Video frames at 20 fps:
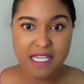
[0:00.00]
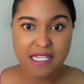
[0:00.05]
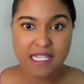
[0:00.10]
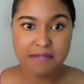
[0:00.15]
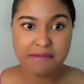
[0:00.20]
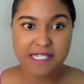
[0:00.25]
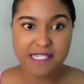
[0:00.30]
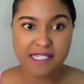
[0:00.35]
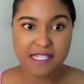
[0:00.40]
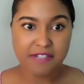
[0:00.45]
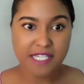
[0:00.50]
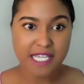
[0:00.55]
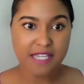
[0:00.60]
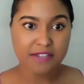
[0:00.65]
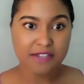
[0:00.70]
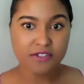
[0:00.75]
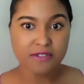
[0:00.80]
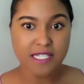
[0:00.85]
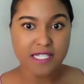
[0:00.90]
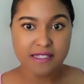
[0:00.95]
They would say, okay,
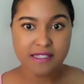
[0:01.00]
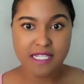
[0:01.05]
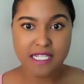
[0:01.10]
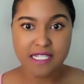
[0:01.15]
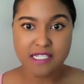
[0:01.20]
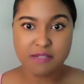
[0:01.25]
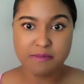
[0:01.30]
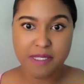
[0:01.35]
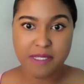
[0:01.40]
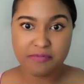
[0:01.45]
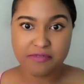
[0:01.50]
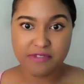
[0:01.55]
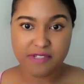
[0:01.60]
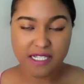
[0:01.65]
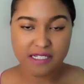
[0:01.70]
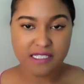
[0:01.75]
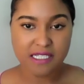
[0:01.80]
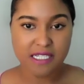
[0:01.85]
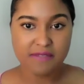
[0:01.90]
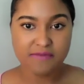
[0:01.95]
do these things to be
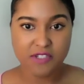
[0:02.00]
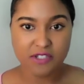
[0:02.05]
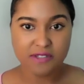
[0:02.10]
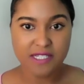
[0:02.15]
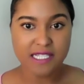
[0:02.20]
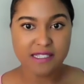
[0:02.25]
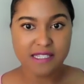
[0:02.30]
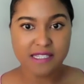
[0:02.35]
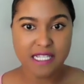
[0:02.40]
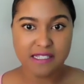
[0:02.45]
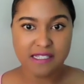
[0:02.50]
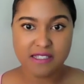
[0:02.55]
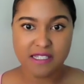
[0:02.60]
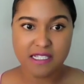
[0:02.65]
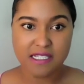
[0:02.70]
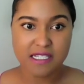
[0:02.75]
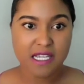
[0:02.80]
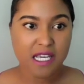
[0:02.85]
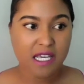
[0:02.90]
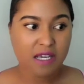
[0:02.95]
productive, do these things
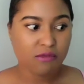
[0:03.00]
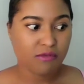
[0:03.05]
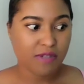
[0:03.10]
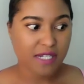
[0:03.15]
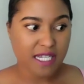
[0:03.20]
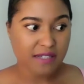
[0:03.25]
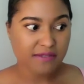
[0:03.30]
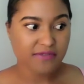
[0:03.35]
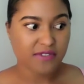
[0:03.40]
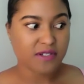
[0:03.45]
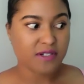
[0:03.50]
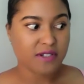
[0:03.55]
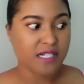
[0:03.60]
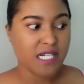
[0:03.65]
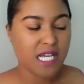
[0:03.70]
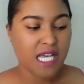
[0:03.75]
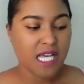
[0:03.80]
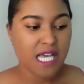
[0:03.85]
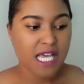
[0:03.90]
to whatever,